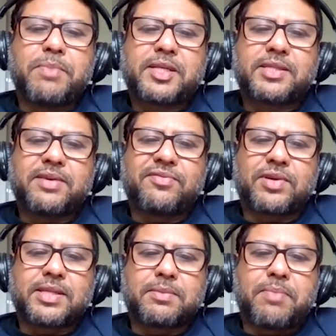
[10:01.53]
mixing
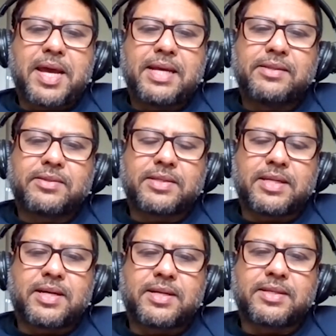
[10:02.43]
for other bands
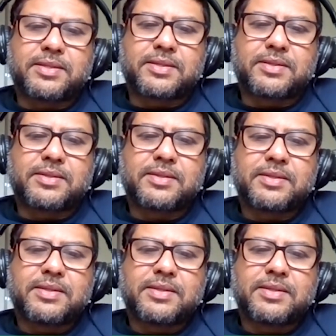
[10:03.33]
and artists